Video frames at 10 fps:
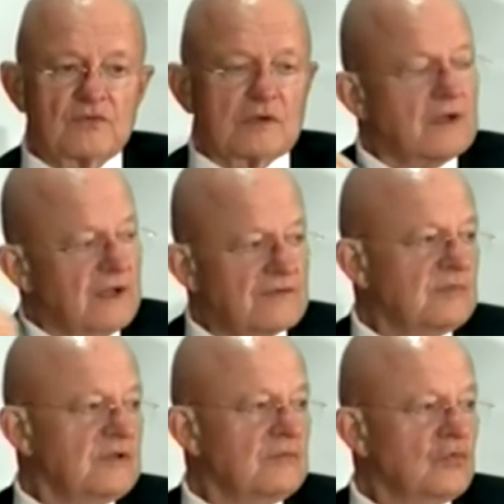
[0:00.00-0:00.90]
we're going to have to
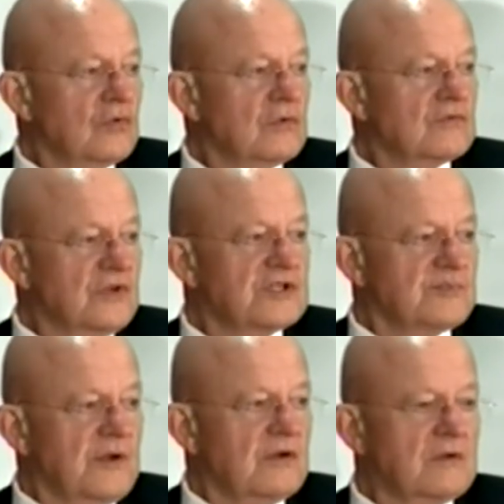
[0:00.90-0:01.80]
be more
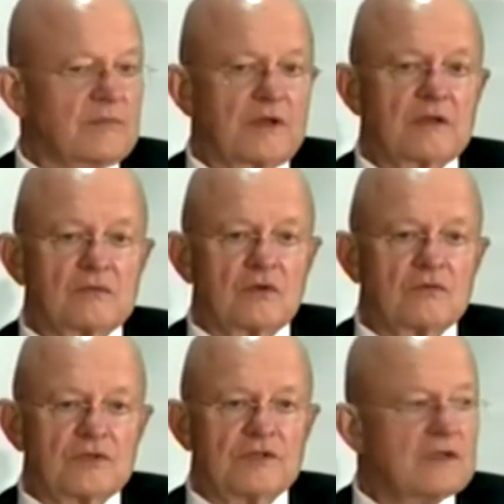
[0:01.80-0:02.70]
transparent about
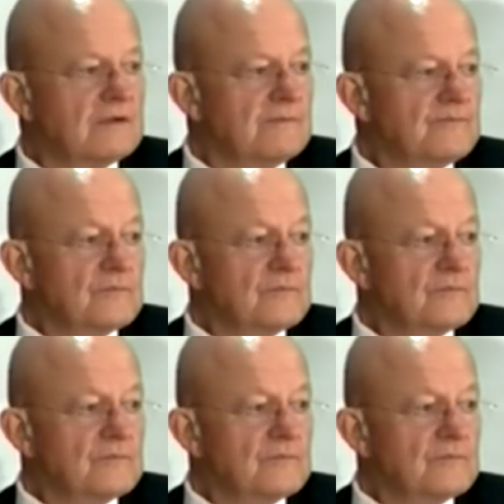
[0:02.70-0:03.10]
what we did.